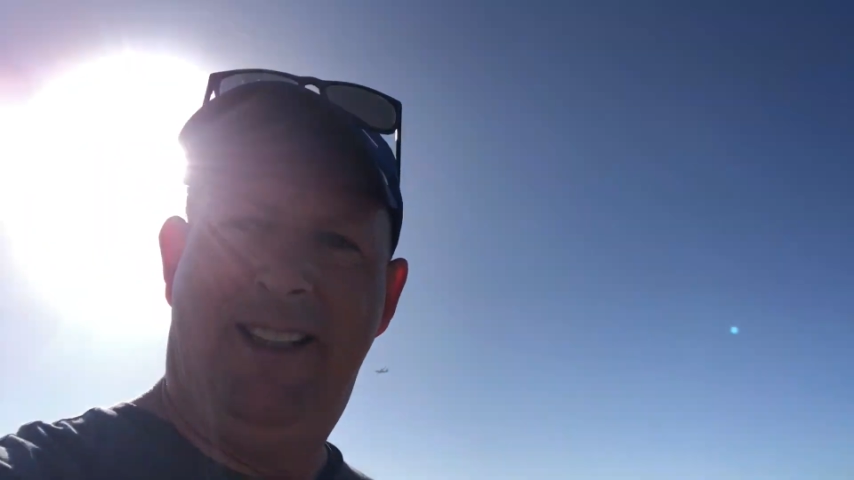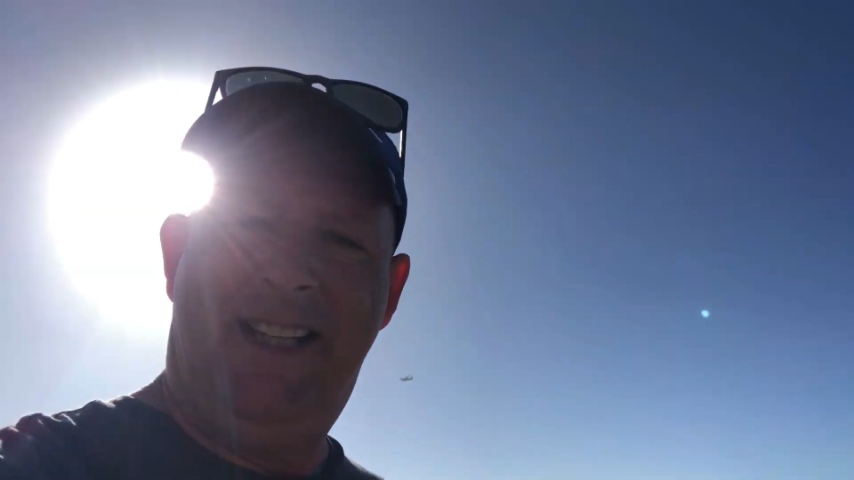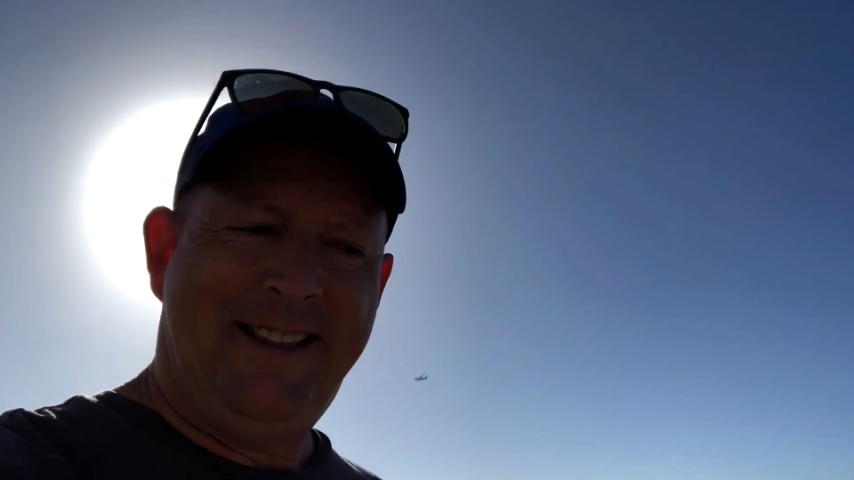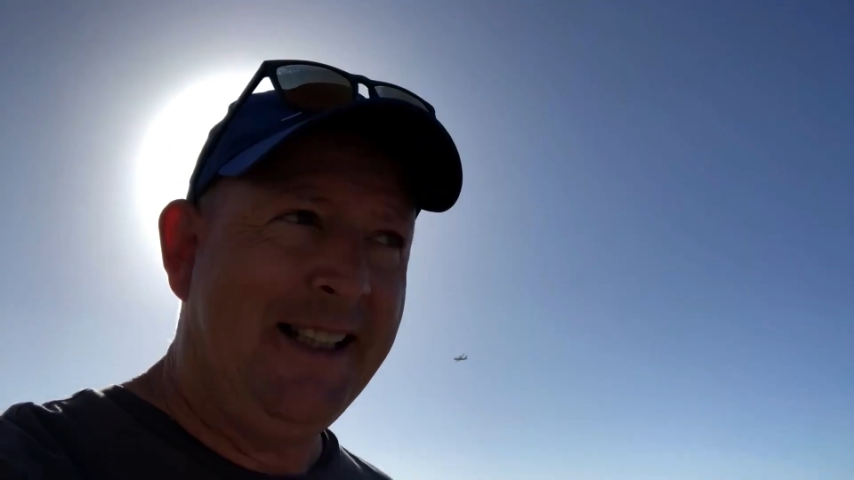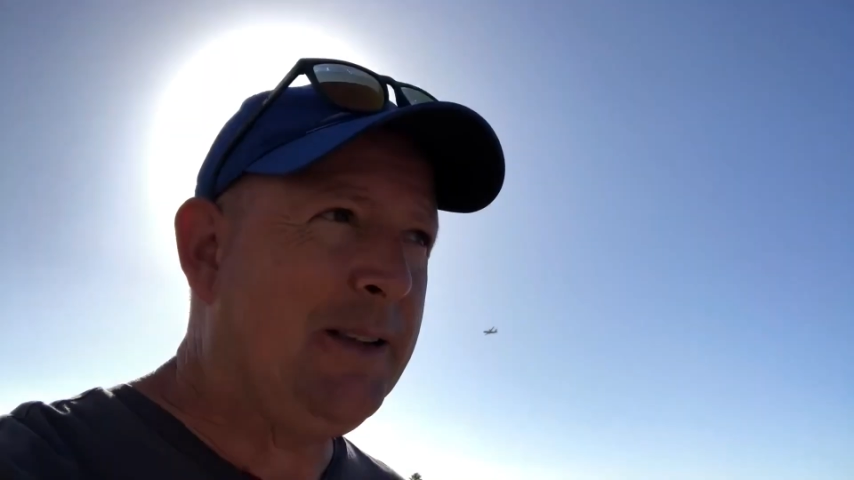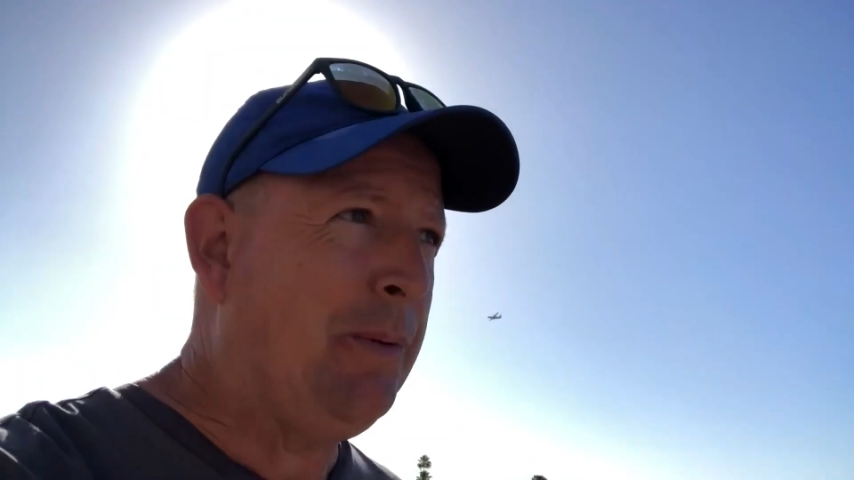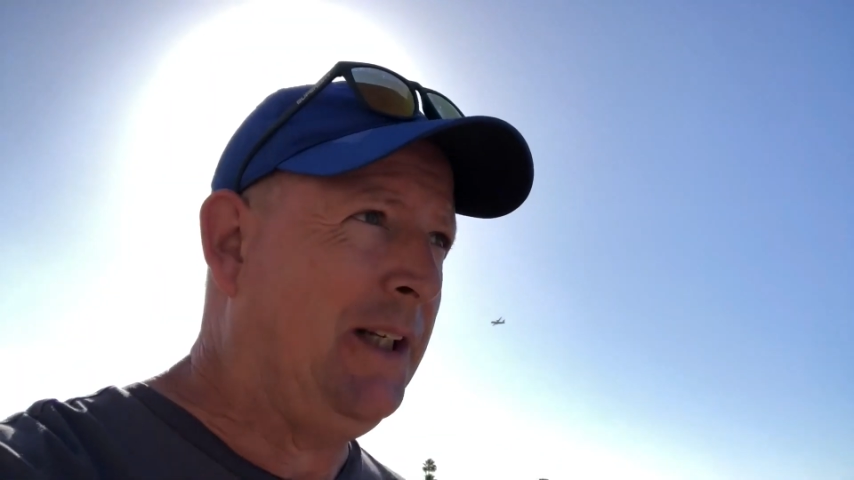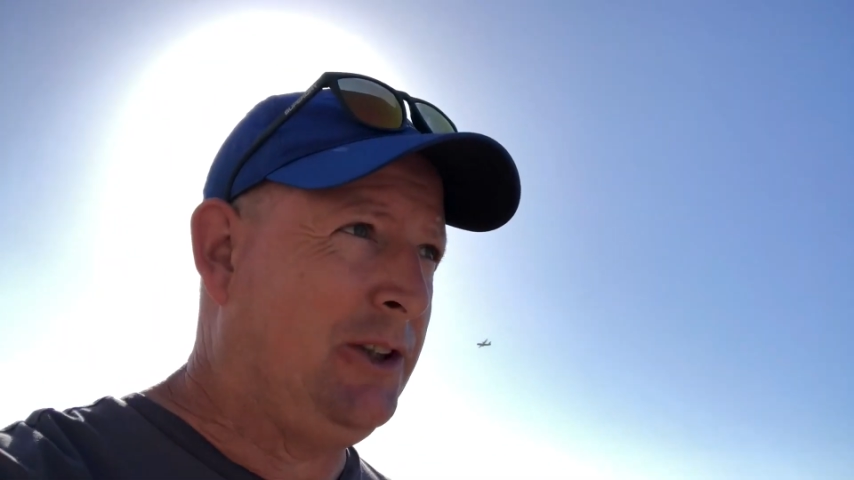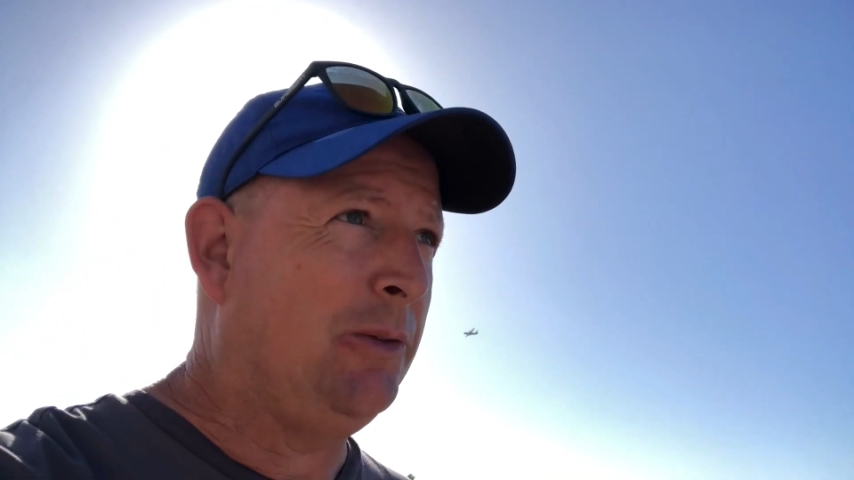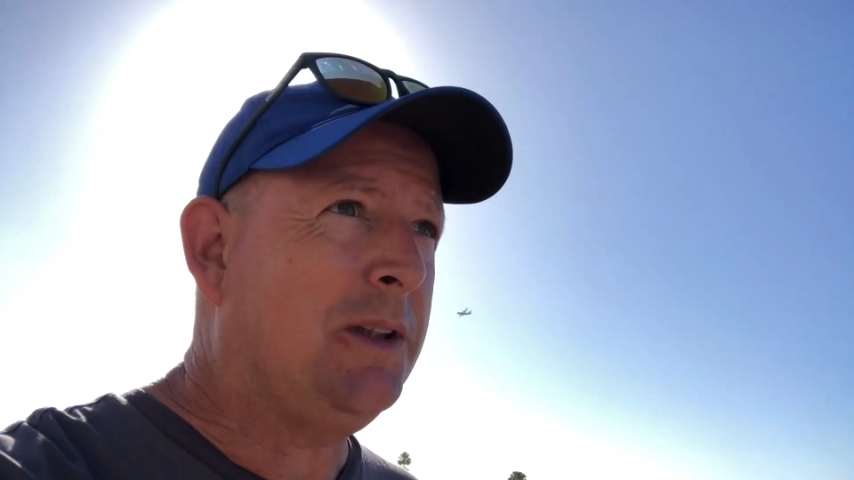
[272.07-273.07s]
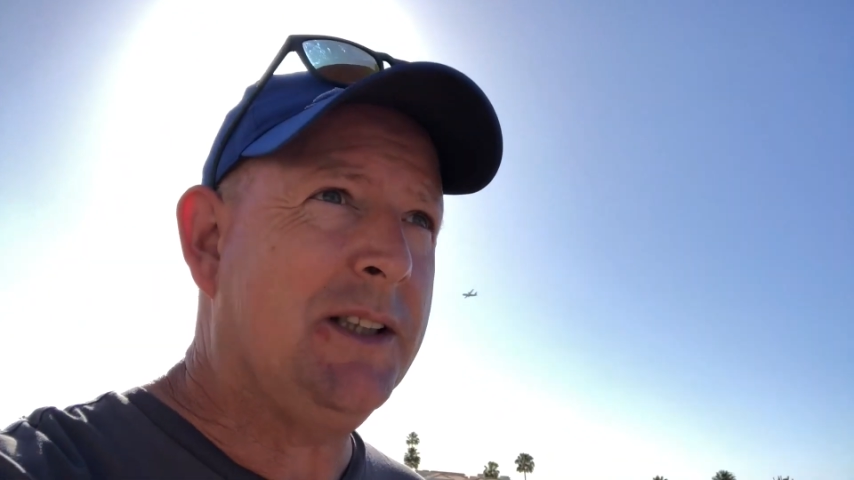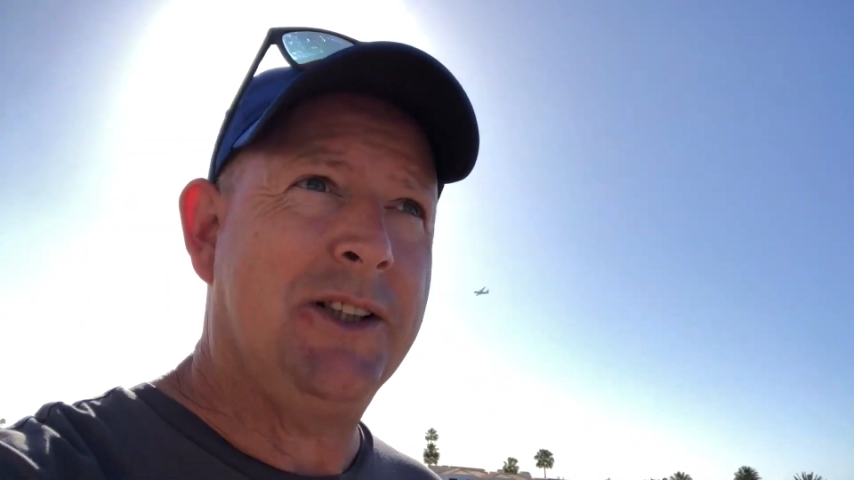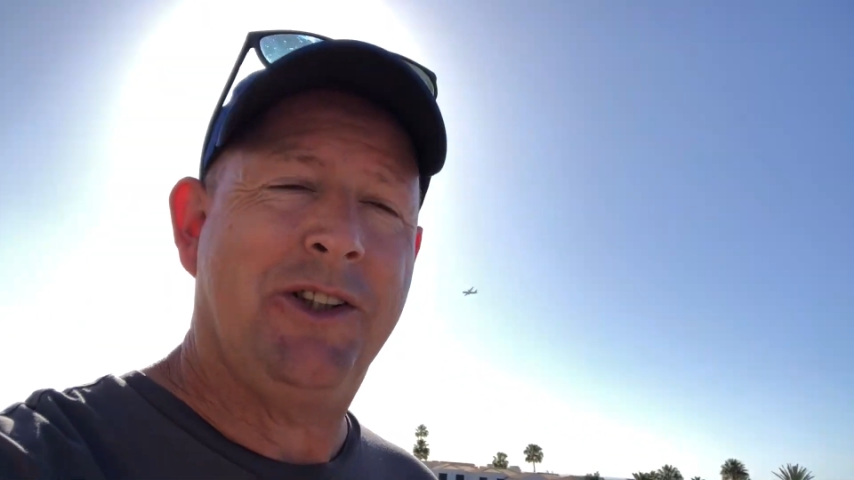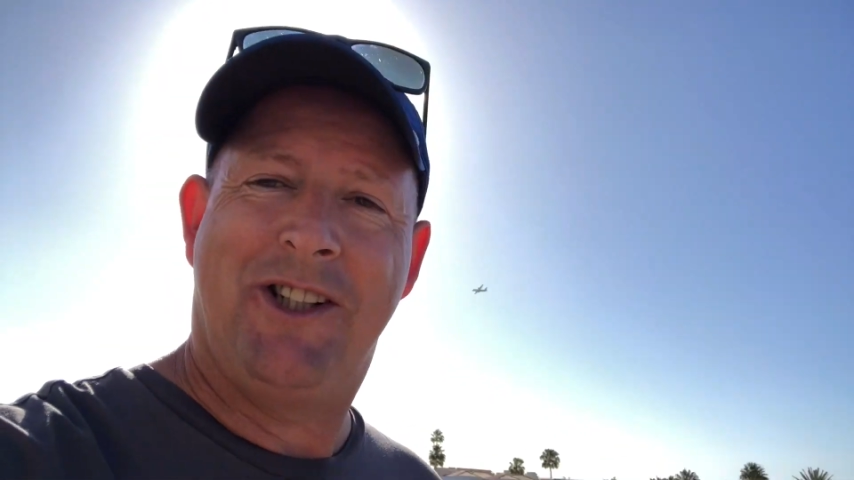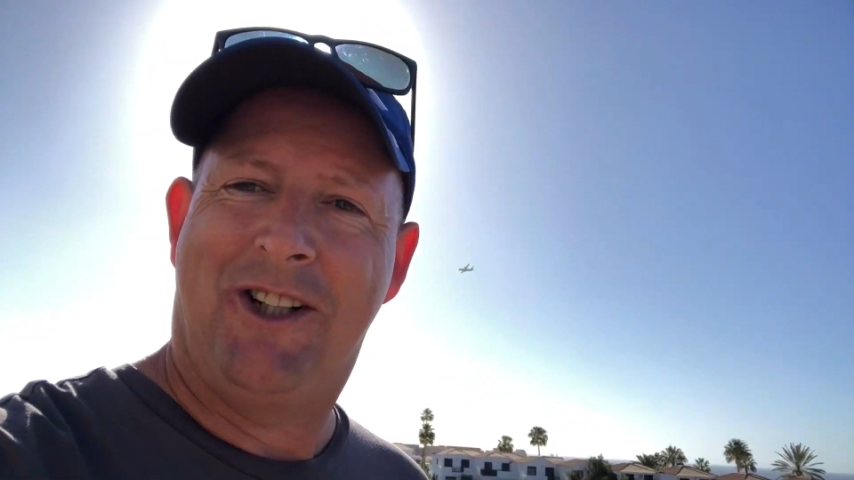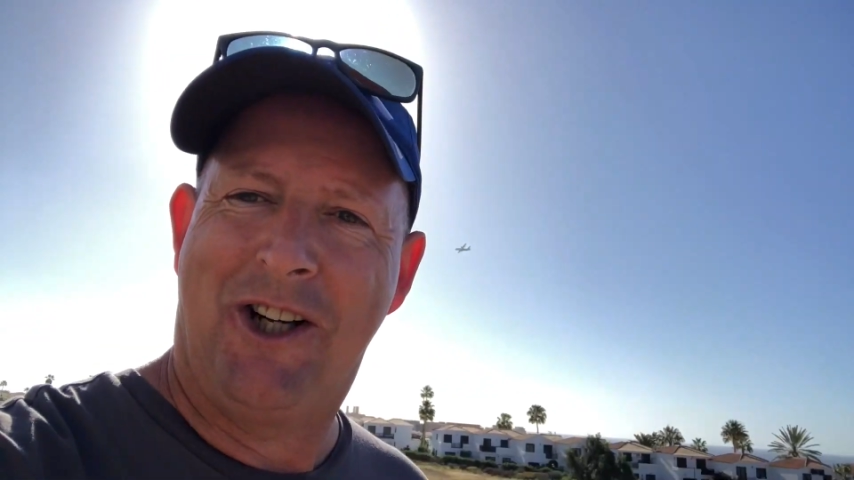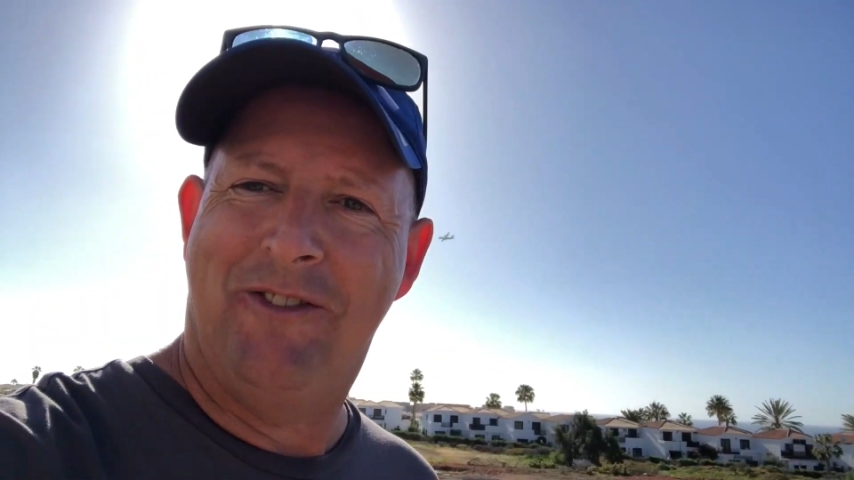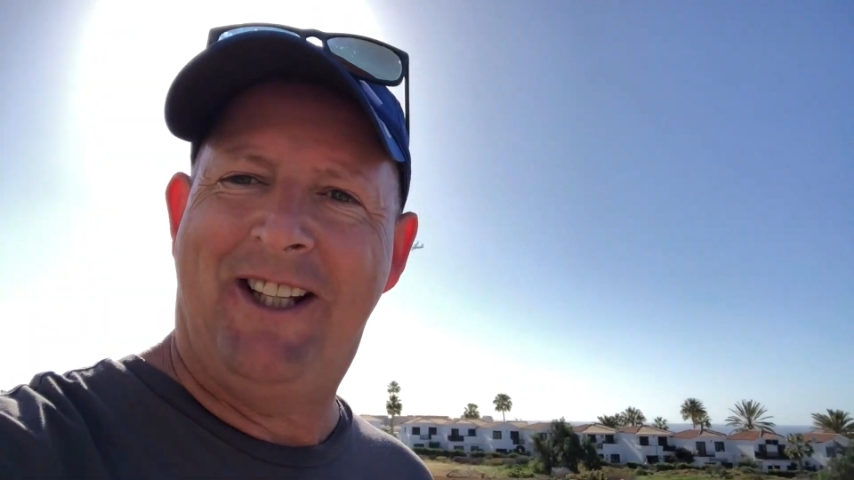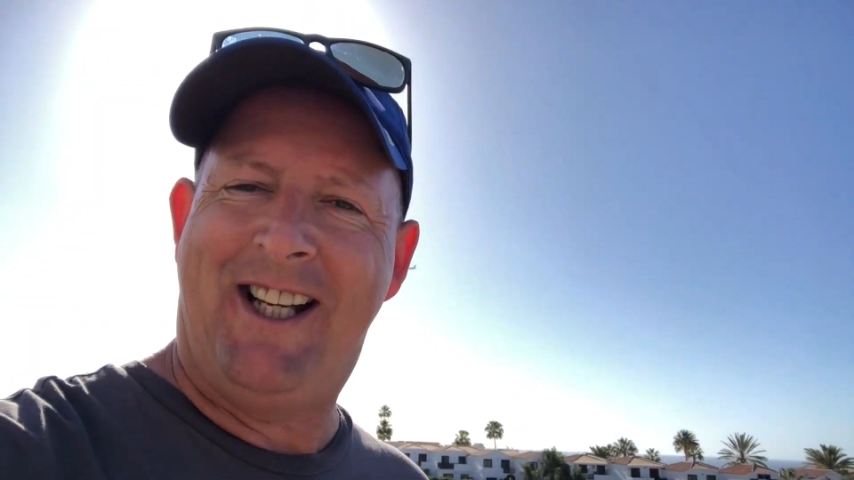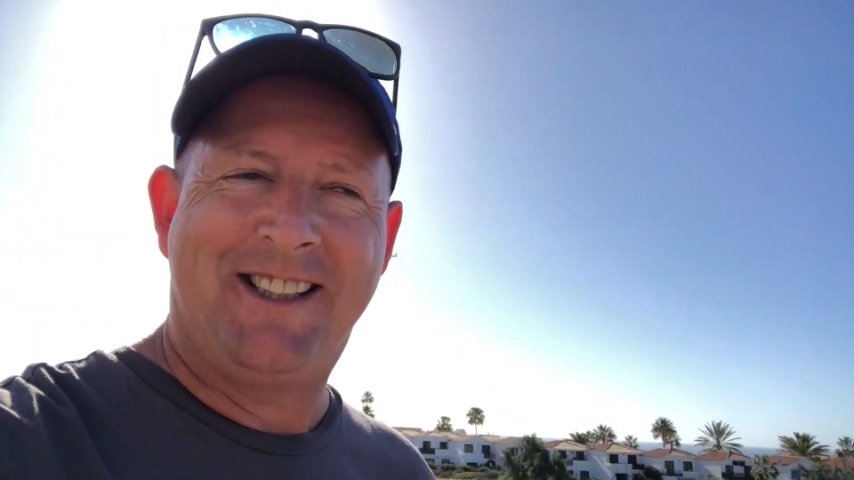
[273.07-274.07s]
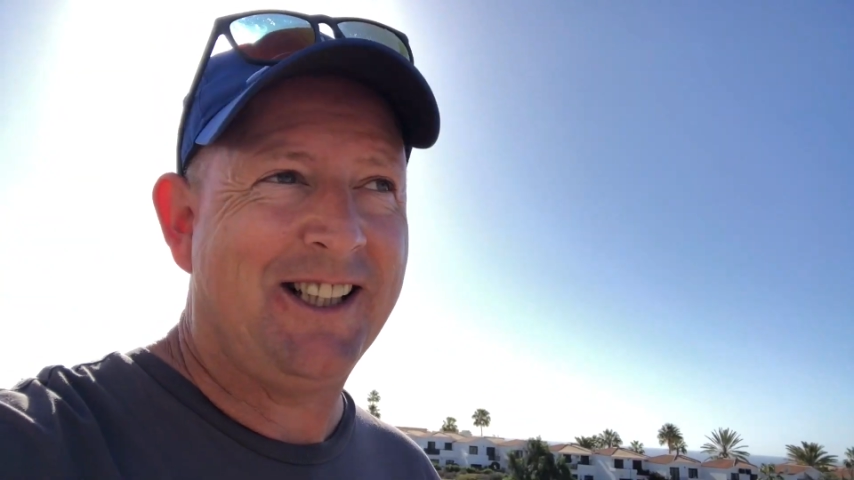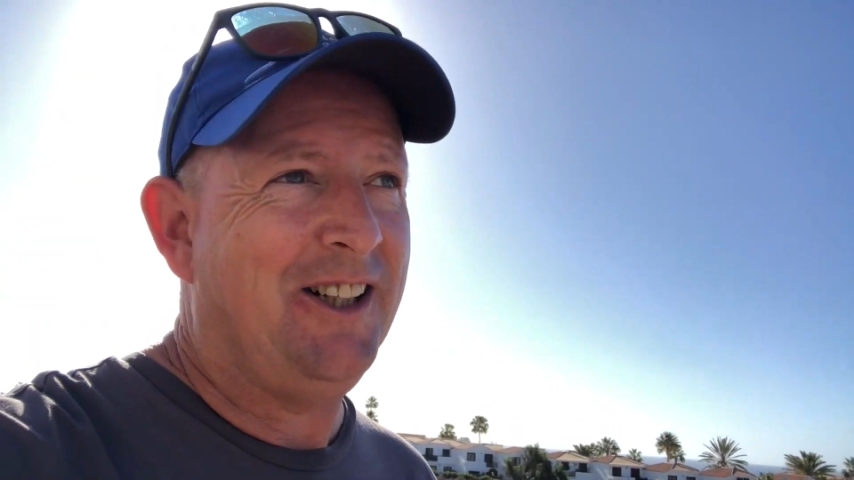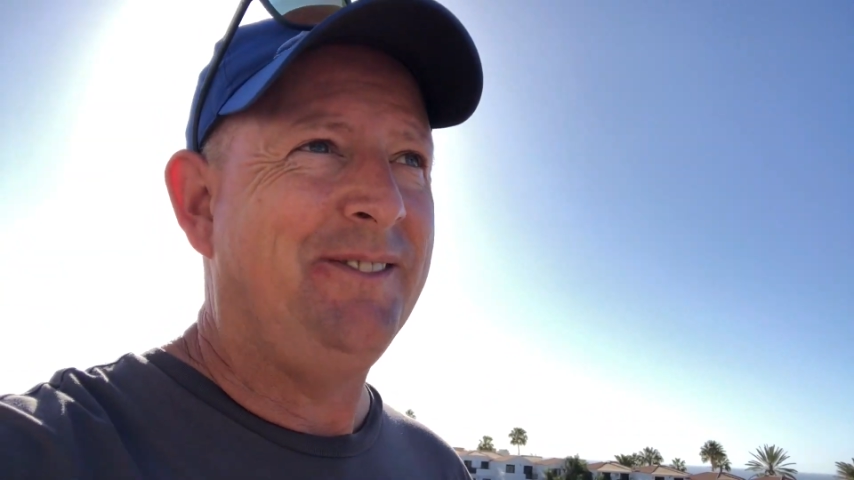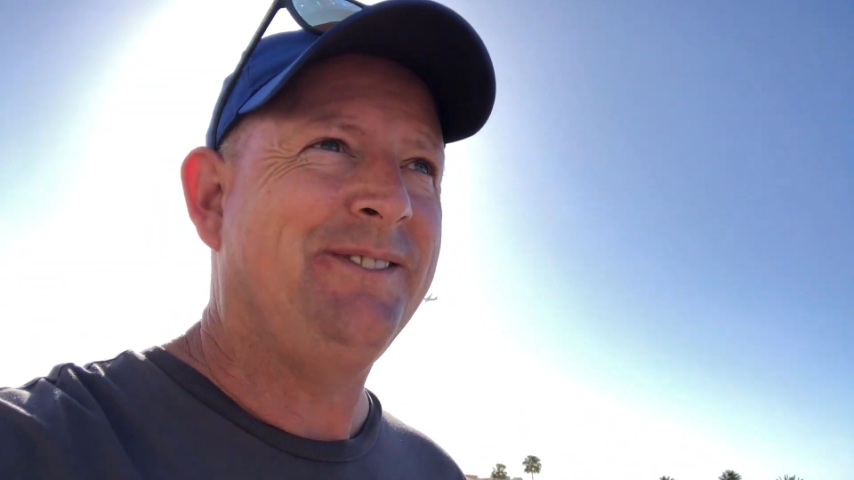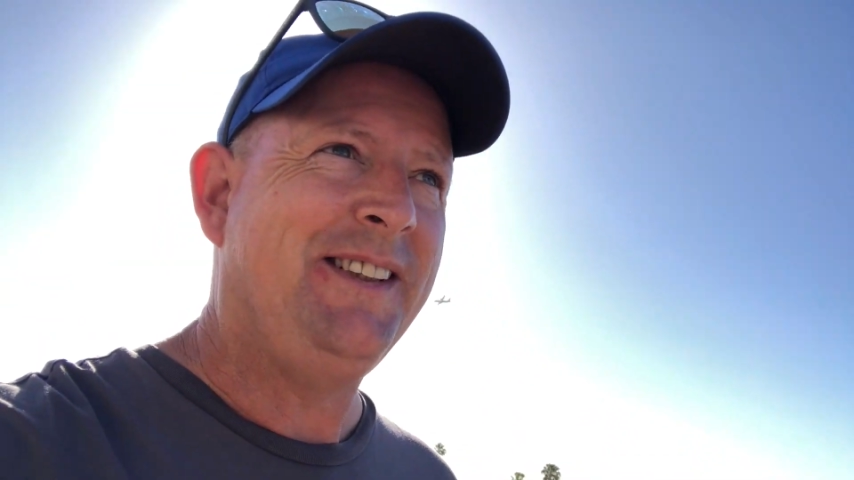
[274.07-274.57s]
His ears are pricked up because there's another dog over there, so